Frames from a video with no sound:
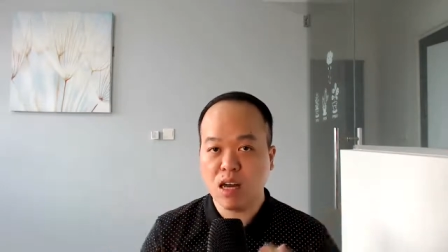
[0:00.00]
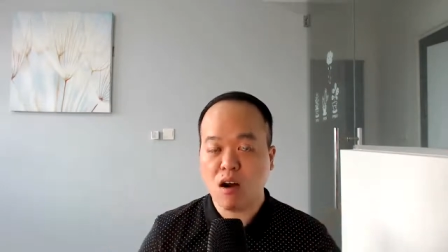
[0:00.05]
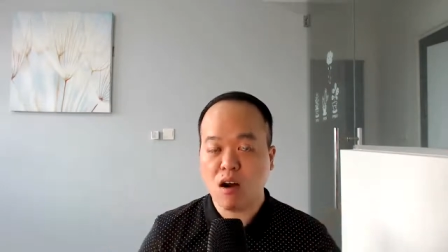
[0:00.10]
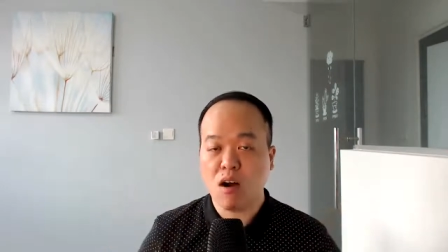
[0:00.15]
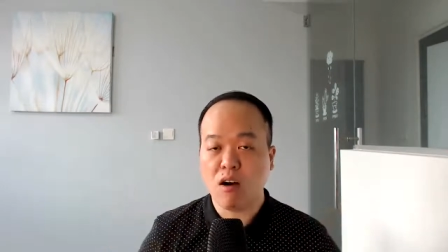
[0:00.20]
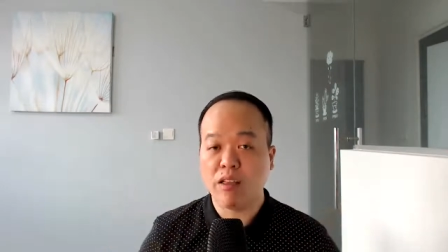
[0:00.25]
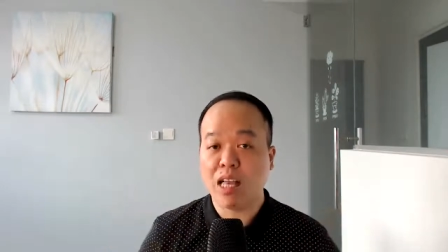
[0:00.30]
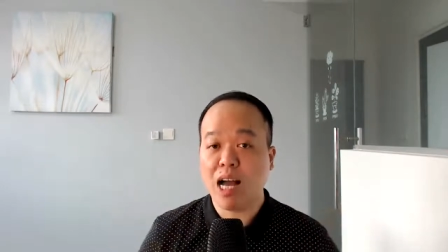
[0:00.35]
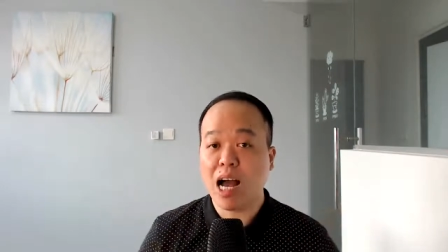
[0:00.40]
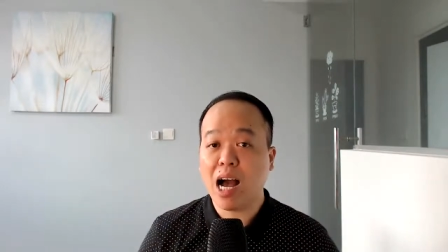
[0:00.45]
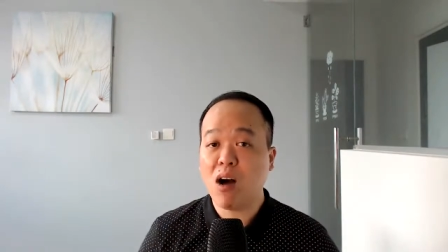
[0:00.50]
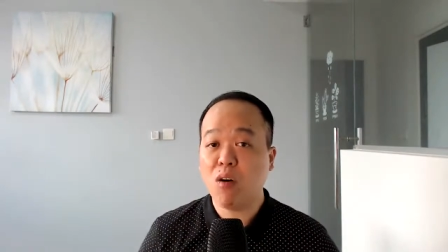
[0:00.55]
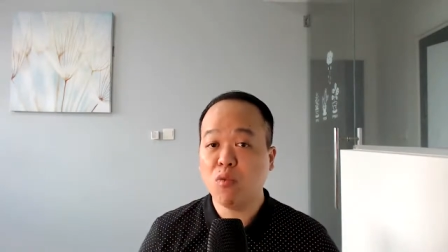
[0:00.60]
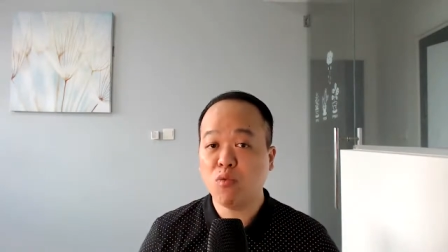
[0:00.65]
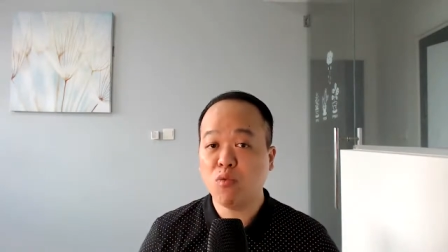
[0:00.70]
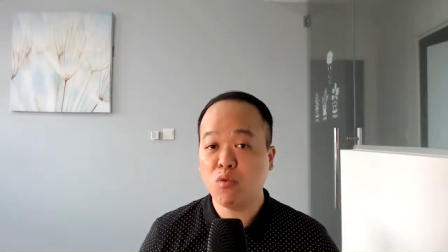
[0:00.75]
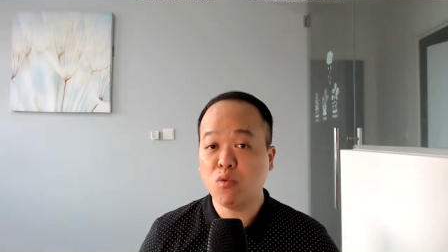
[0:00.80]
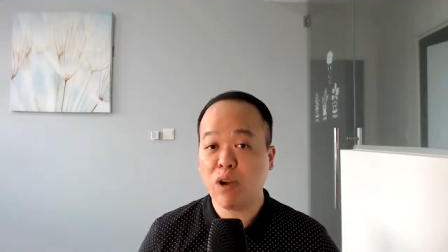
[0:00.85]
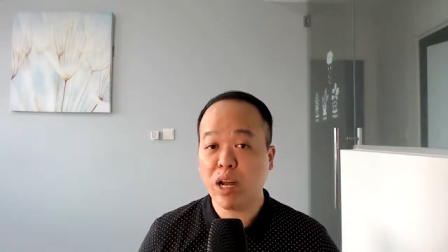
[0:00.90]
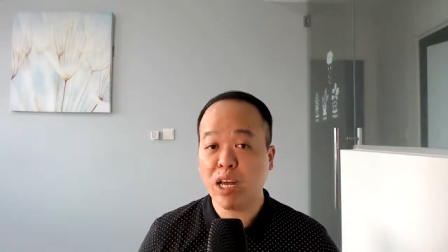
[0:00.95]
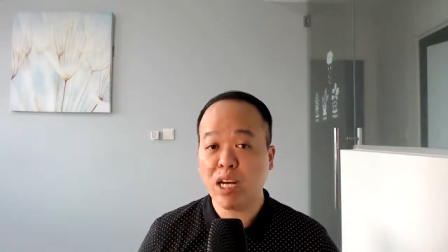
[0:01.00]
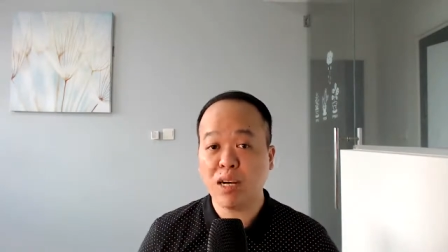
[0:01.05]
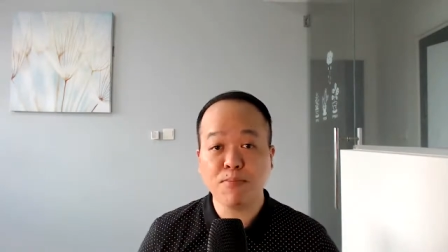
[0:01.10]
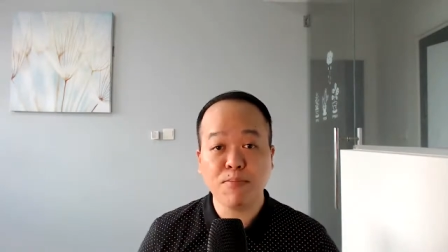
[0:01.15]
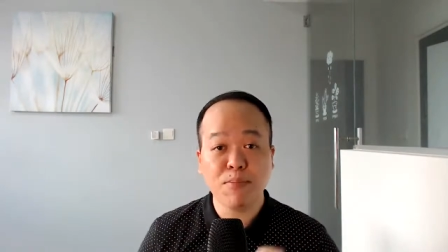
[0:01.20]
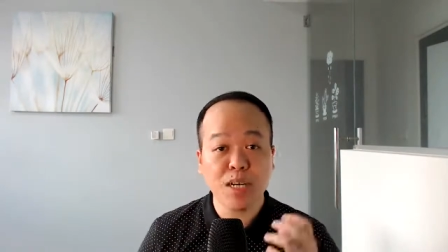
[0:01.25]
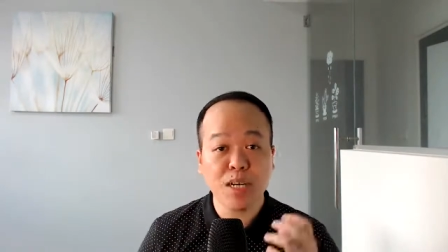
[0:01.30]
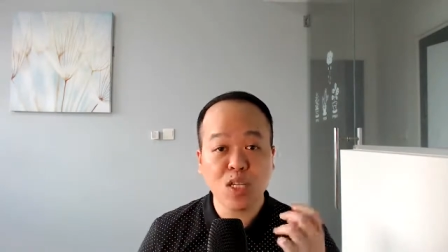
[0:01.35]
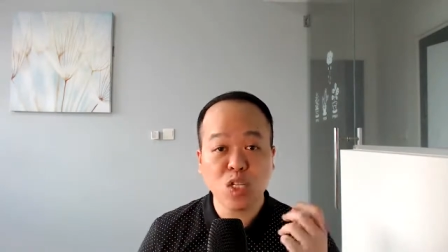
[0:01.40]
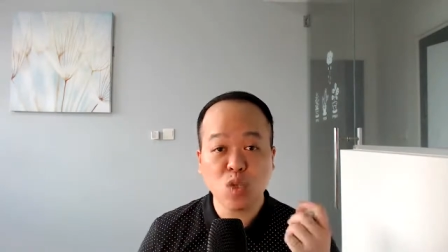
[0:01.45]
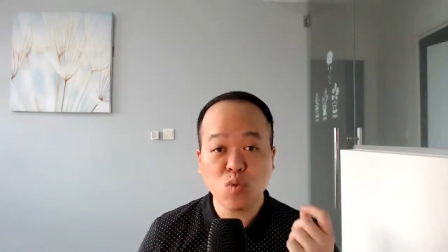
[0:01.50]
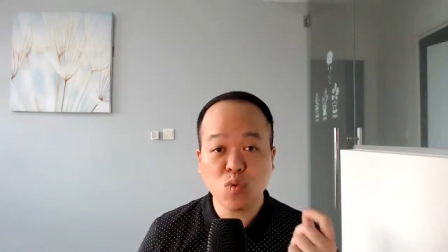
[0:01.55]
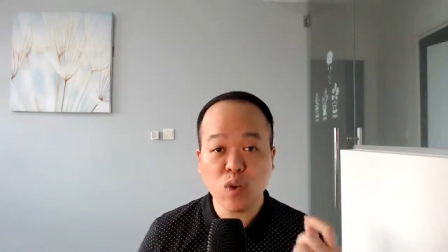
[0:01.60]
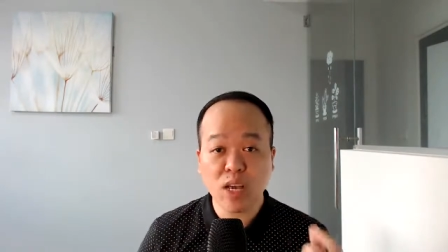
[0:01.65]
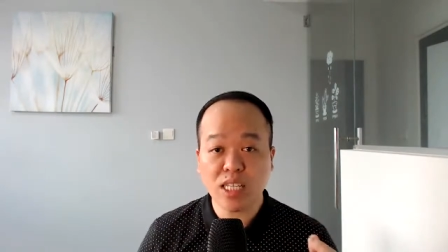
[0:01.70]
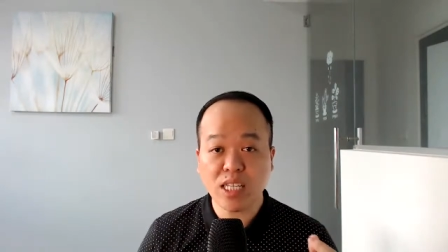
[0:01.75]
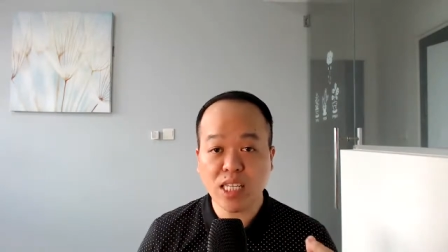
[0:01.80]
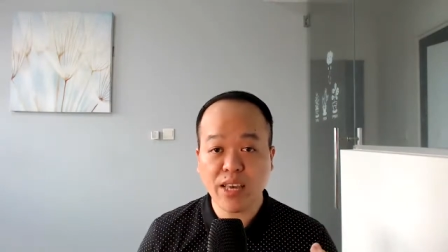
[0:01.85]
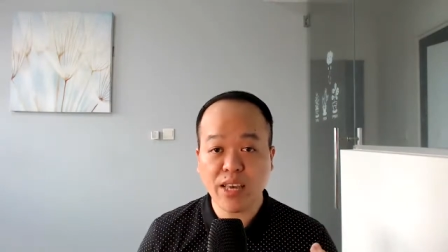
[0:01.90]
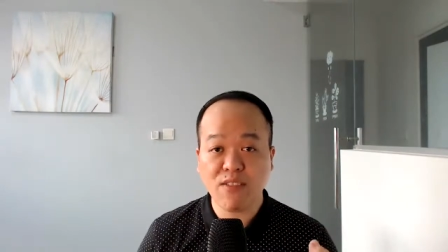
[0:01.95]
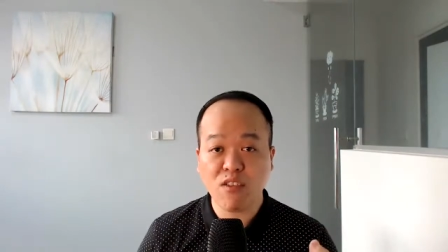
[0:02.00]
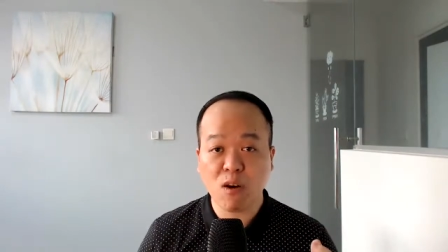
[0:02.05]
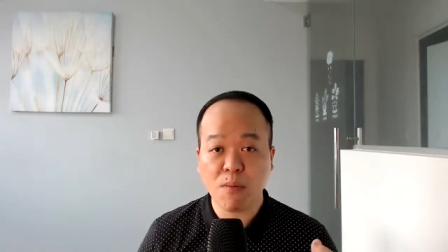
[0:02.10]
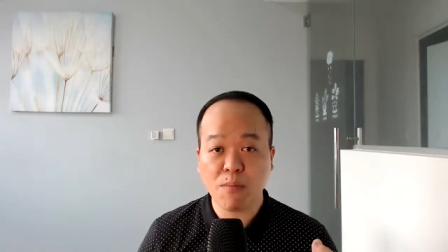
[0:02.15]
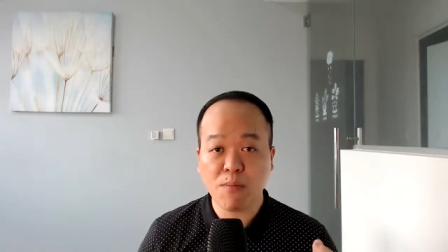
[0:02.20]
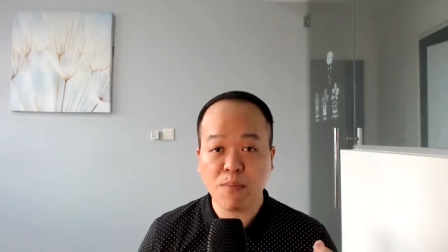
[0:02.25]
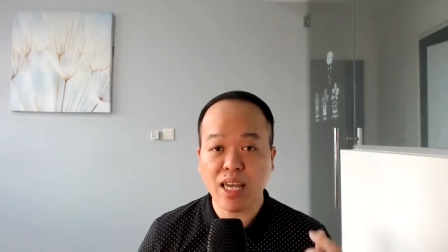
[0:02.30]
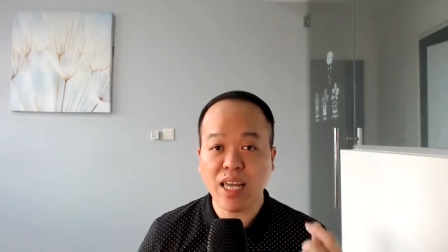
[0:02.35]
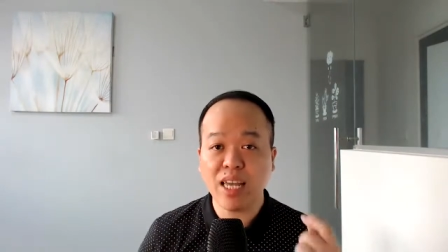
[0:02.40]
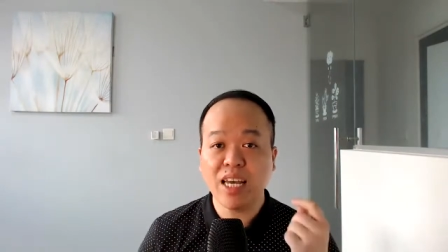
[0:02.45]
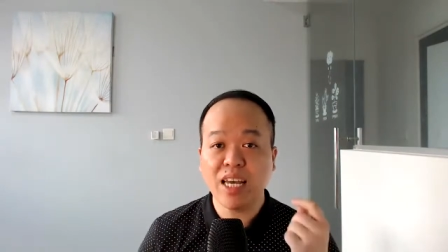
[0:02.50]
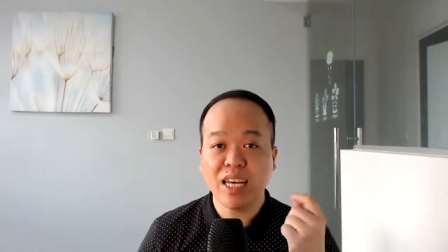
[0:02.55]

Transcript: on how to write a persuasive copy